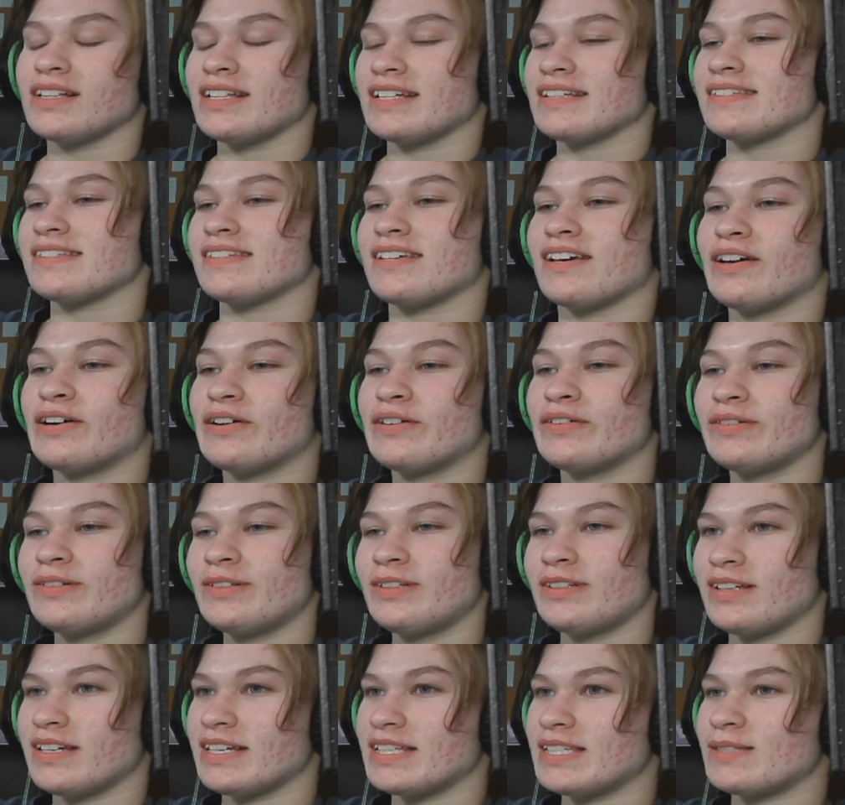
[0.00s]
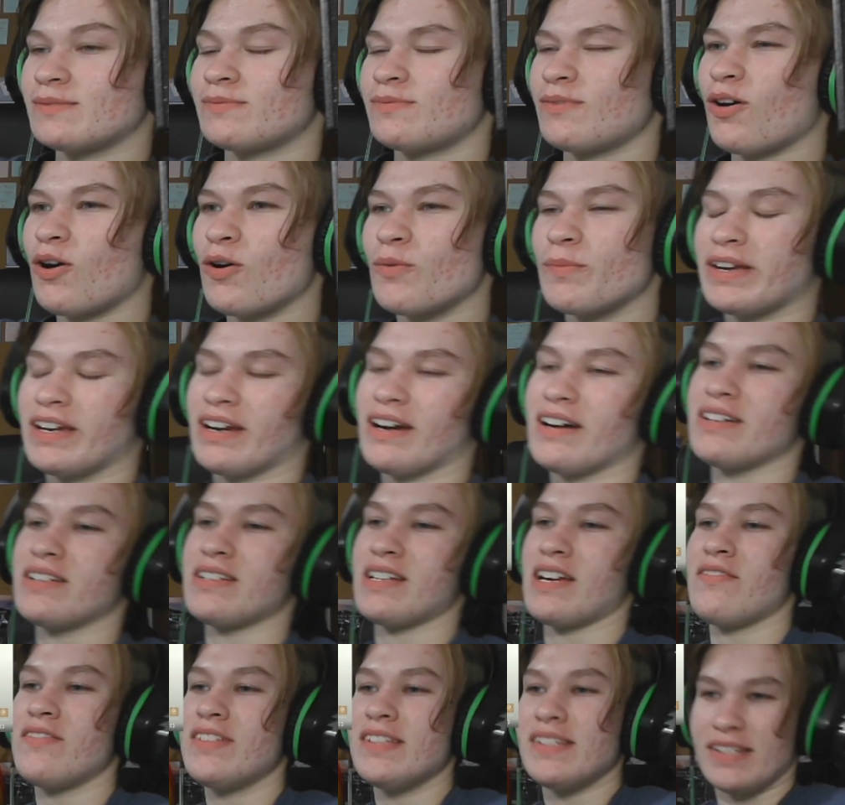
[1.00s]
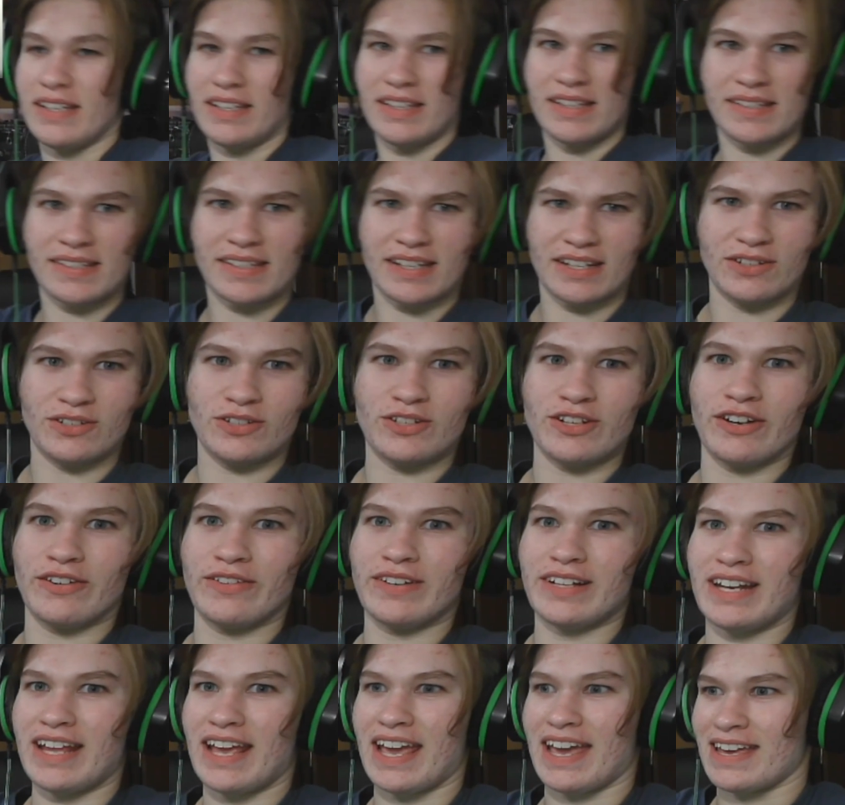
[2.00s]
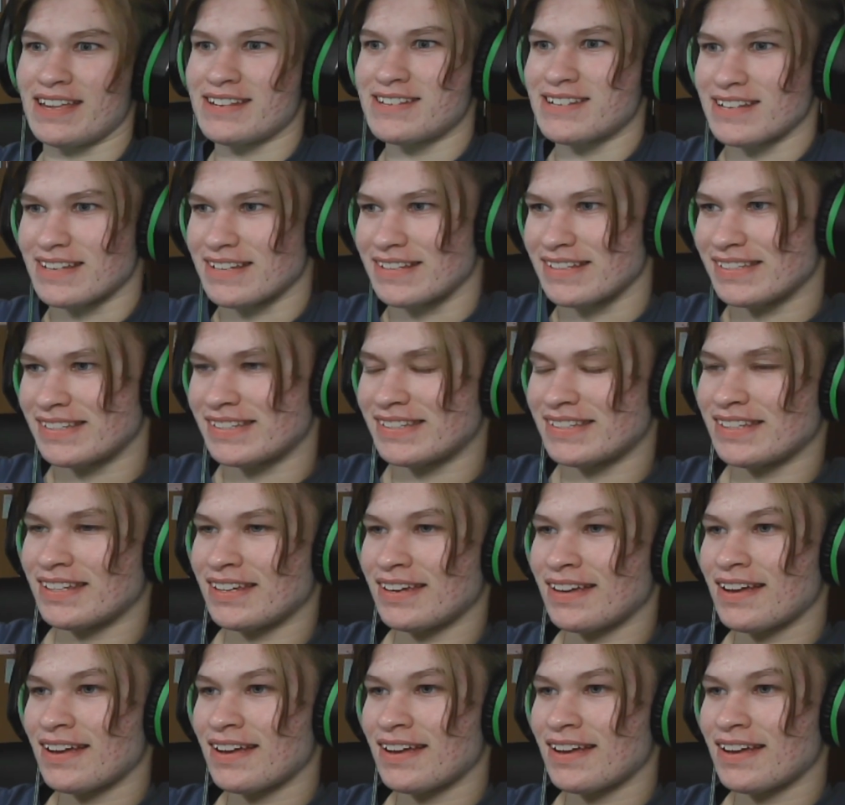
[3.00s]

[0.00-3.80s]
Let's go. It's, oh my gosh, I haven't seen this intro in ages.